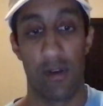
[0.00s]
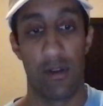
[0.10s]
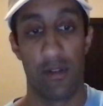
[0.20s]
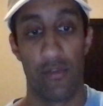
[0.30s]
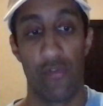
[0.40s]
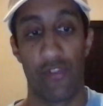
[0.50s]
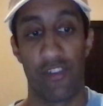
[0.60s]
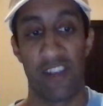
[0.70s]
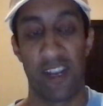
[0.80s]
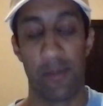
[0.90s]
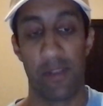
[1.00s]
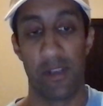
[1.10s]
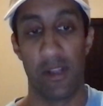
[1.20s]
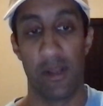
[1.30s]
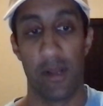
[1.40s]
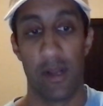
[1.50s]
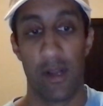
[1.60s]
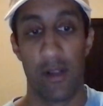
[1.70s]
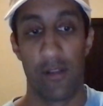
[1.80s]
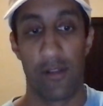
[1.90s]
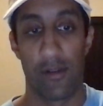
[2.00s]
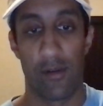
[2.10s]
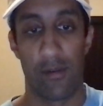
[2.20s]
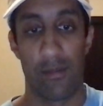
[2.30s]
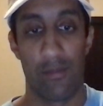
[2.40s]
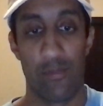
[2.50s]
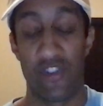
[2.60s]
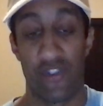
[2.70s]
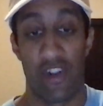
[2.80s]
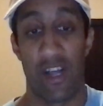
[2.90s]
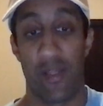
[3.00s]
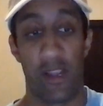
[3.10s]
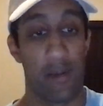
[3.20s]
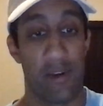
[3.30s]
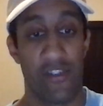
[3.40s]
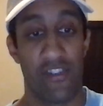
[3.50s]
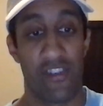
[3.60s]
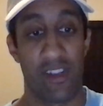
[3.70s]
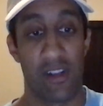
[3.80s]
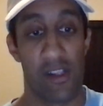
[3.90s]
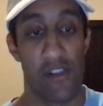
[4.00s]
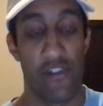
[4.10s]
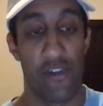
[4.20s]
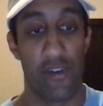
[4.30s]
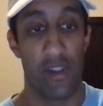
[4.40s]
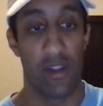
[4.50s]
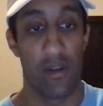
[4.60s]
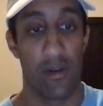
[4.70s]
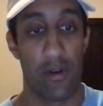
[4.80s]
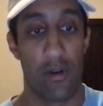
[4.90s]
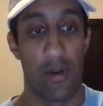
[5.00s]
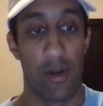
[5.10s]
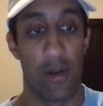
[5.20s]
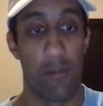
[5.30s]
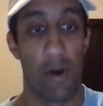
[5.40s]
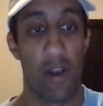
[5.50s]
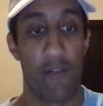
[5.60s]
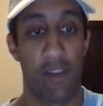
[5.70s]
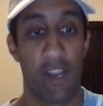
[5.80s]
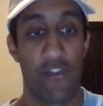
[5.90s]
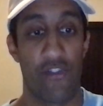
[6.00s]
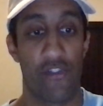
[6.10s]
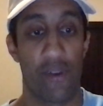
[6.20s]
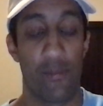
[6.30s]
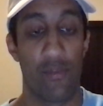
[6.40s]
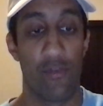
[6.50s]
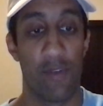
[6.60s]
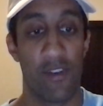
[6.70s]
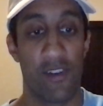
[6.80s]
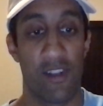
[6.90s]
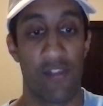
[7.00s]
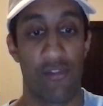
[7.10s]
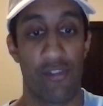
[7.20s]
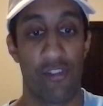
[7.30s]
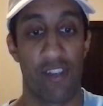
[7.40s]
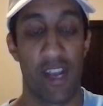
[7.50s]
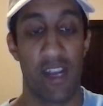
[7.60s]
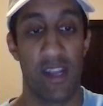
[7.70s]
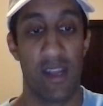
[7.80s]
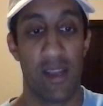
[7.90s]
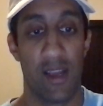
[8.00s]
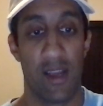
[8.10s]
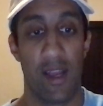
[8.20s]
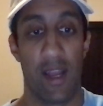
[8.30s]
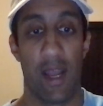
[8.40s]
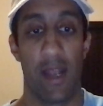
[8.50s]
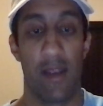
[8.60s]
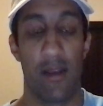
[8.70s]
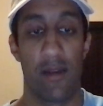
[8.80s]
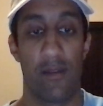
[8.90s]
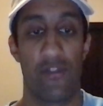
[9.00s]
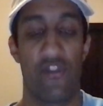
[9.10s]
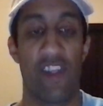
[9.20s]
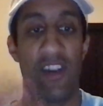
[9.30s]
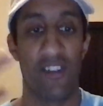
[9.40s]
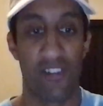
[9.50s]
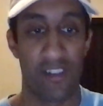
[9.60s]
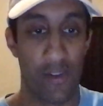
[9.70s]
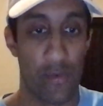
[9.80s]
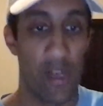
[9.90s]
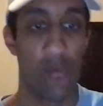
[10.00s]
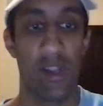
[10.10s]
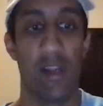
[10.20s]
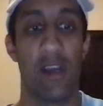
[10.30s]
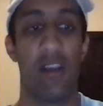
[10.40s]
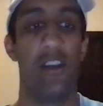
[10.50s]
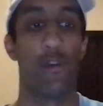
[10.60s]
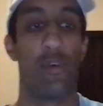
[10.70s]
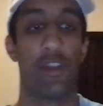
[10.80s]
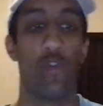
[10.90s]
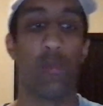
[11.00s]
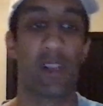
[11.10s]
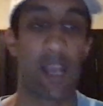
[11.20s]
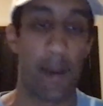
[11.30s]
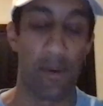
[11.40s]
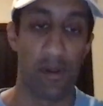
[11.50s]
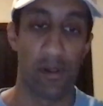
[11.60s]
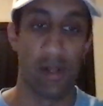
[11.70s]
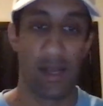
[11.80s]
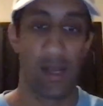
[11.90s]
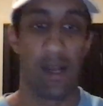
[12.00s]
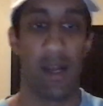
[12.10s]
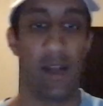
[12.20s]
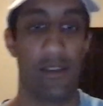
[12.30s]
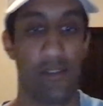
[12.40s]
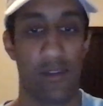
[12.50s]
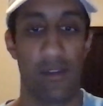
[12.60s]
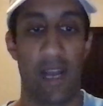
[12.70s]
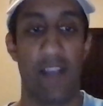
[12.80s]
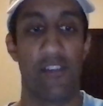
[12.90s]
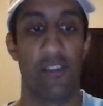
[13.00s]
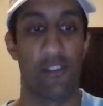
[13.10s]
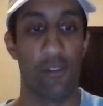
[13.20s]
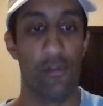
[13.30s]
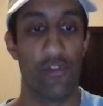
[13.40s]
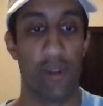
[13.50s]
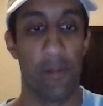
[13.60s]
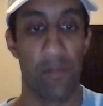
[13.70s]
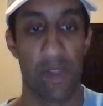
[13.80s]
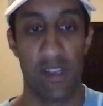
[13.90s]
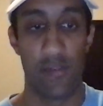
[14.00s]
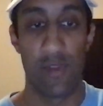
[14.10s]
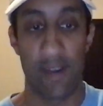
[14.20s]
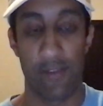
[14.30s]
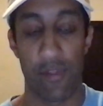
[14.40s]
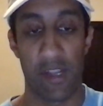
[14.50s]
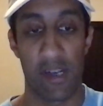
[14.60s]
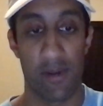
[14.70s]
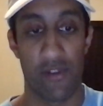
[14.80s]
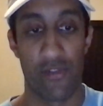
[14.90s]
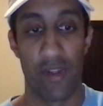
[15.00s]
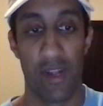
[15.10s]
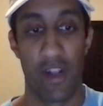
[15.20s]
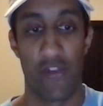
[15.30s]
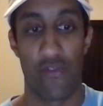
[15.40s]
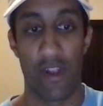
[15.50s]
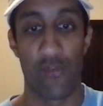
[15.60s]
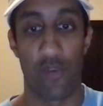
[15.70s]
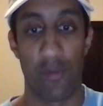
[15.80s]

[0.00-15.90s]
true sustainability. So we should not think about just technology or modifications or improvement to industrial society and changes in the way we deal with human capital as the solution. Indeed, we have to think about transforming the